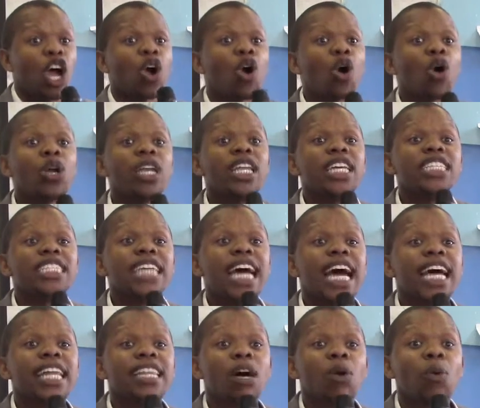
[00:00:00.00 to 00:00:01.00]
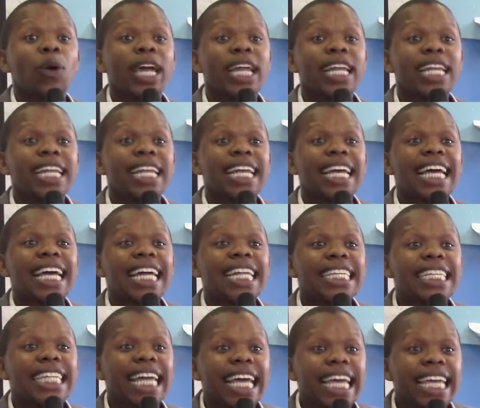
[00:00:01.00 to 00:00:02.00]
Call each other when
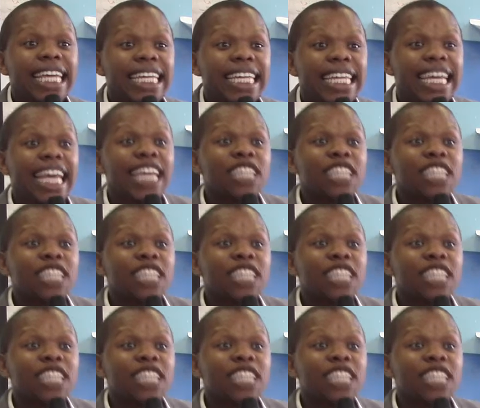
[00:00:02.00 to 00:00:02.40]
daily.